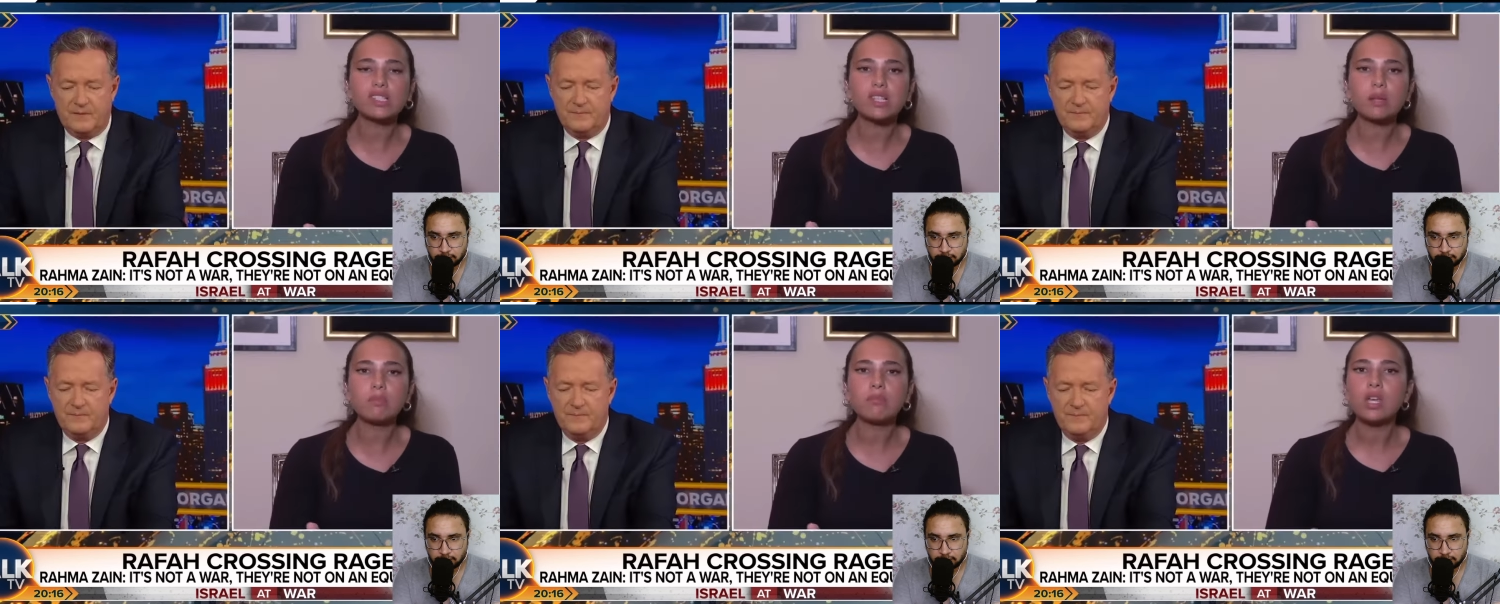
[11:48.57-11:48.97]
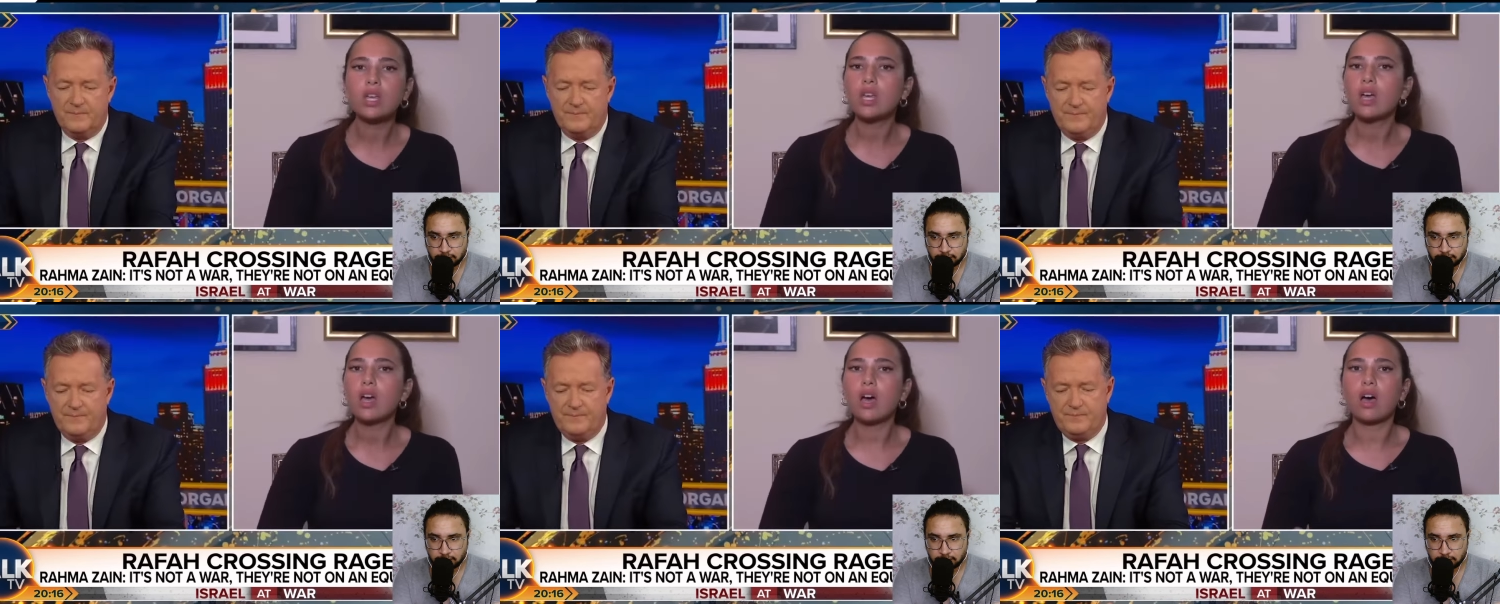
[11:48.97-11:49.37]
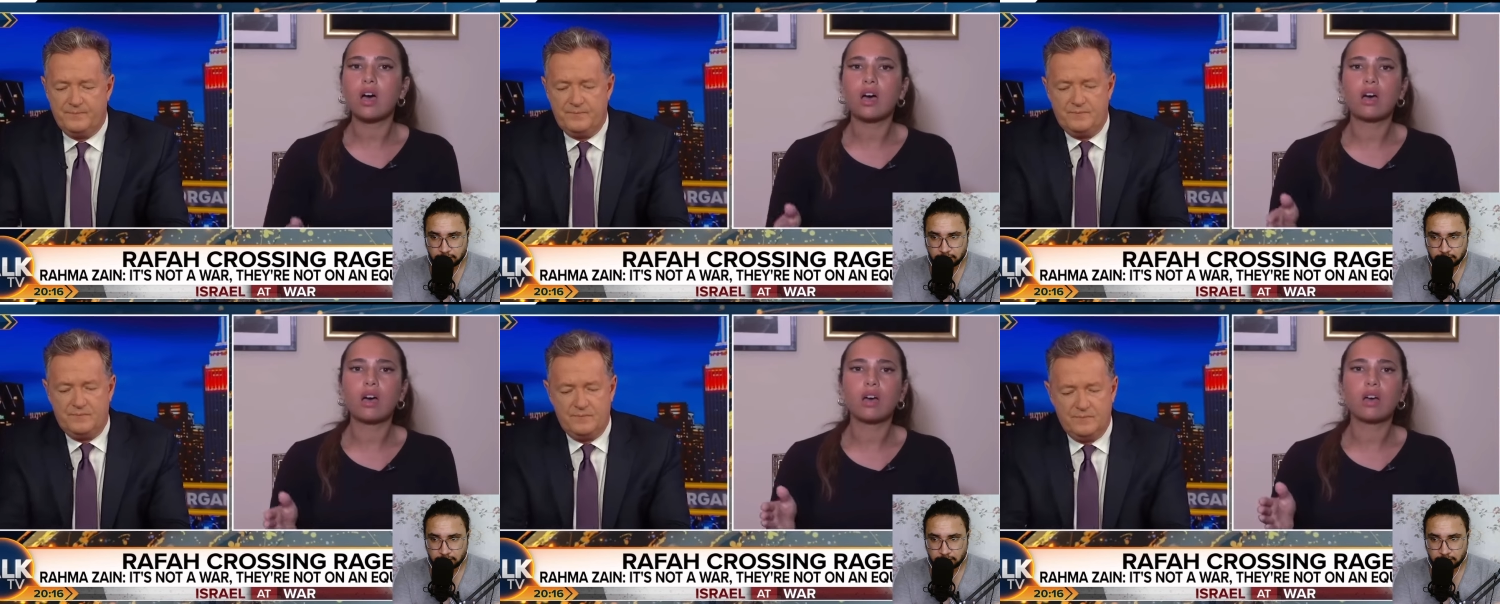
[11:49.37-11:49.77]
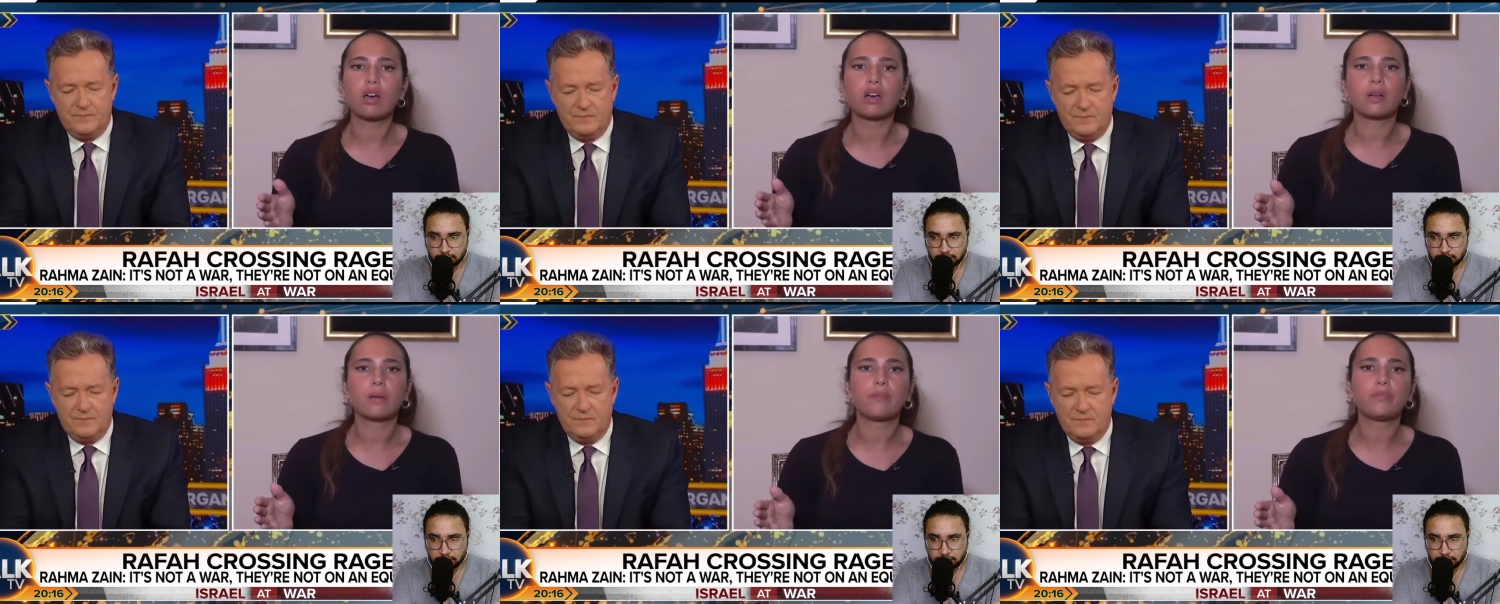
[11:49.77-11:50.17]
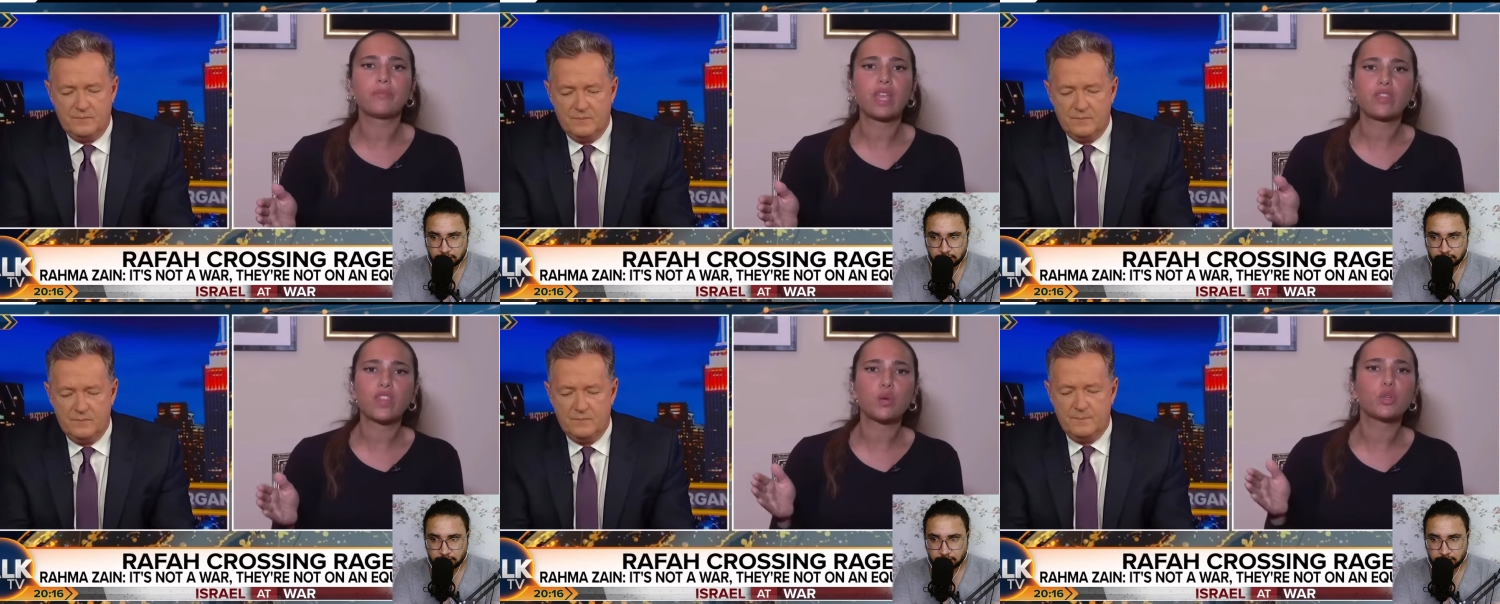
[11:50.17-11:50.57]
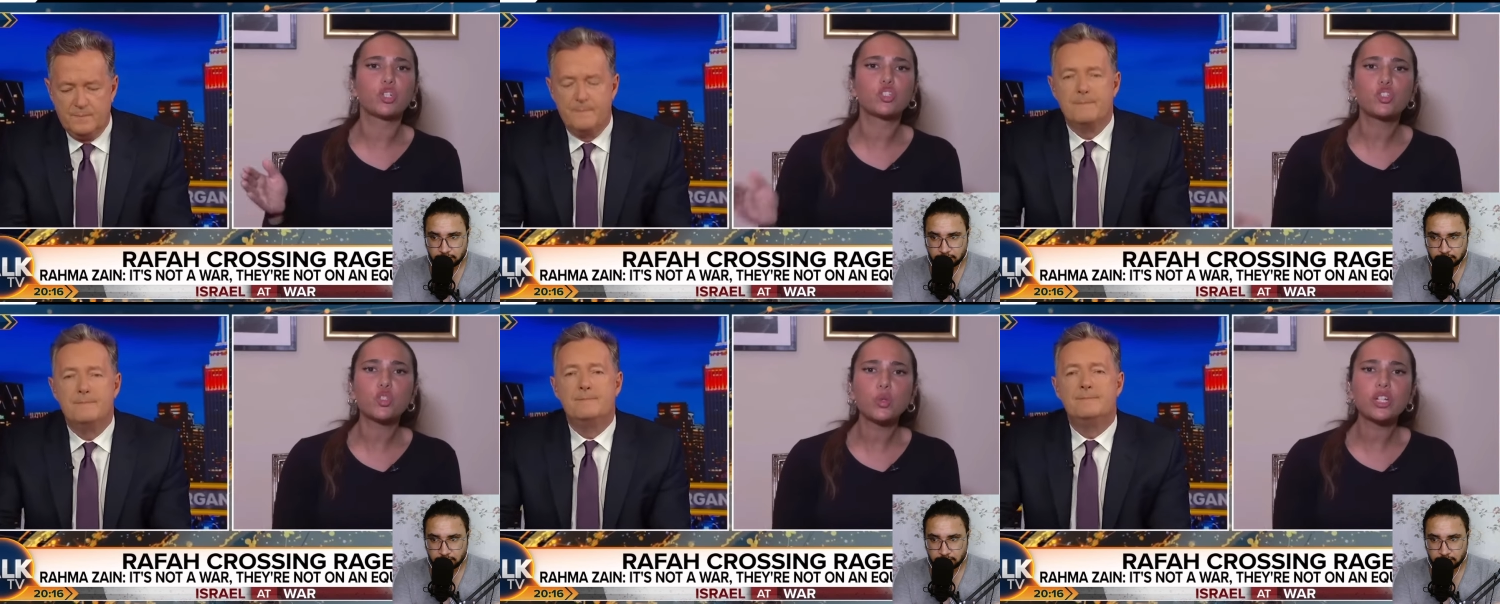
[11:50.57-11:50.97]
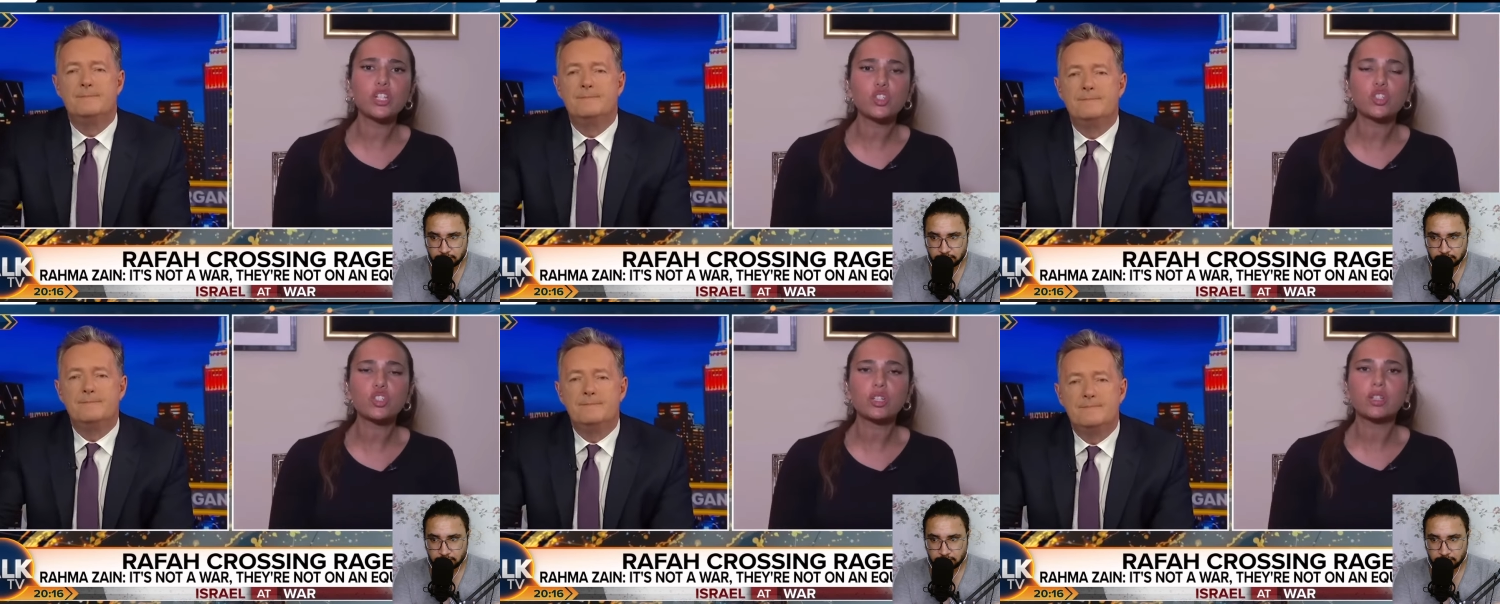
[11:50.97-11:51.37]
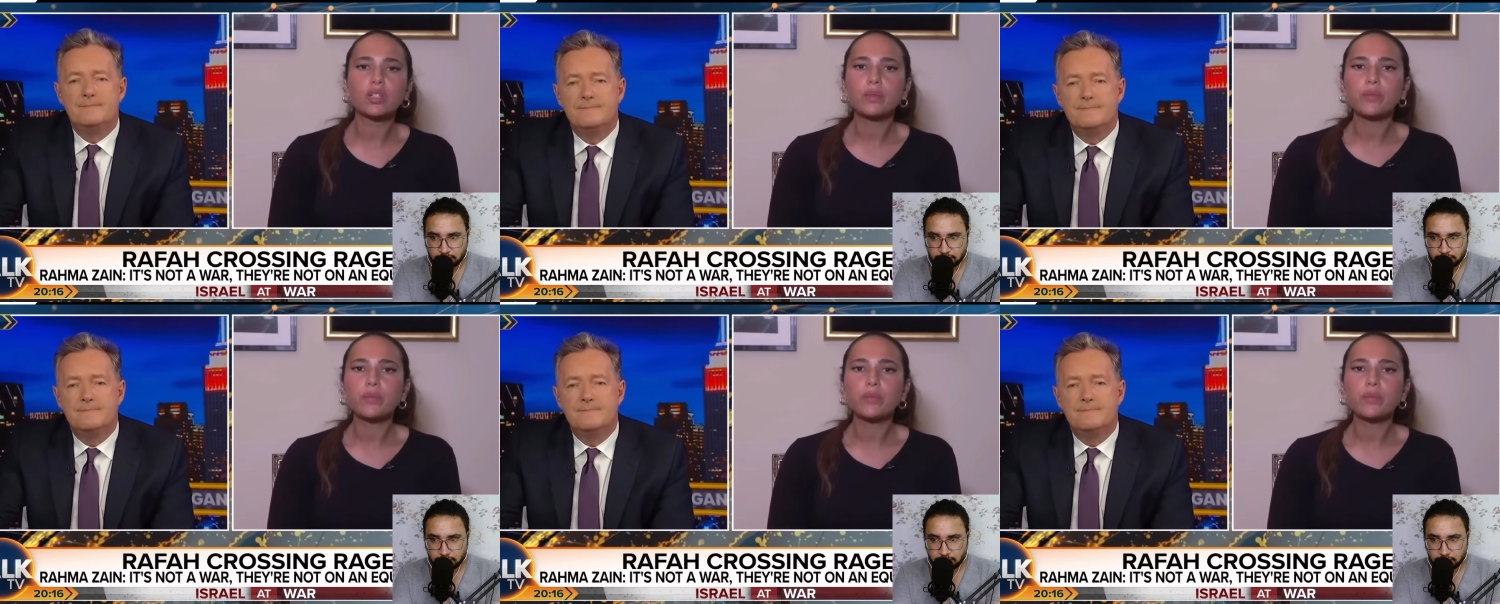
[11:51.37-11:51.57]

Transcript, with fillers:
Speaker 1: Muslim. Um, they were Jewish.